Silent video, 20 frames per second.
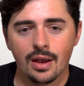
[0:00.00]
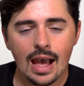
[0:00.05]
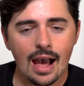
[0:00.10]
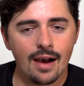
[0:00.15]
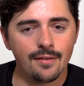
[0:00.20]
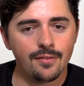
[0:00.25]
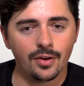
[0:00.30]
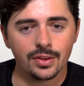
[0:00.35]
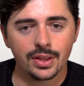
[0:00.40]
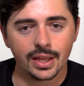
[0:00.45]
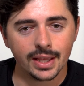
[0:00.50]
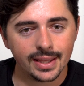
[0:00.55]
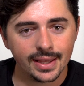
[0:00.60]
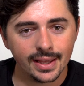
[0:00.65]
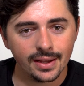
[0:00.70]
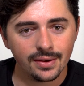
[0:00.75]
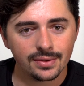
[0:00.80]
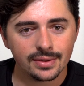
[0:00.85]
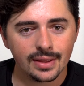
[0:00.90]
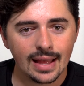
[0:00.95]
Have all that
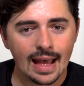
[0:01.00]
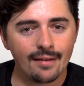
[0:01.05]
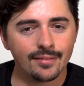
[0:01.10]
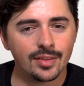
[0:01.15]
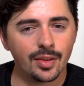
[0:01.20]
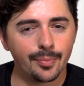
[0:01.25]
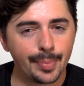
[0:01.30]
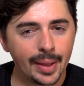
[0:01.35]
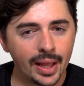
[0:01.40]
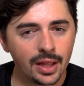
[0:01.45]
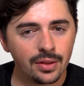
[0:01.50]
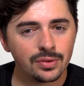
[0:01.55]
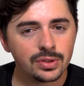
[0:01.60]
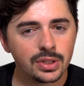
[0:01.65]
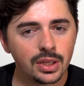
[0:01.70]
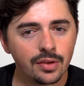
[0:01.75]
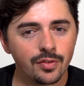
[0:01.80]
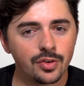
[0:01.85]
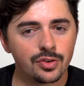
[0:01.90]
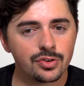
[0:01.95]
guilt, have the
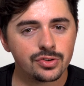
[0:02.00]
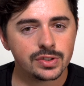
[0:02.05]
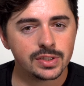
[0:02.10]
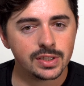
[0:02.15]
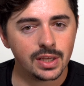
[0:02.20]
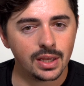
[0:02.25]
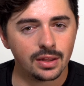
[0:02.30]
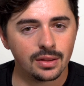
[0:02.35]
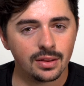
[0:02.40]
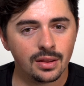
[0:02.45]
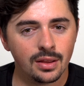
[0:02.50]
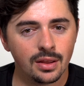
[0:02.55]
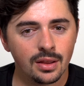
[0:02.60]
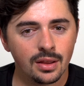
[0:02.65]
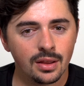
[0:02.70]
penalty of your sin,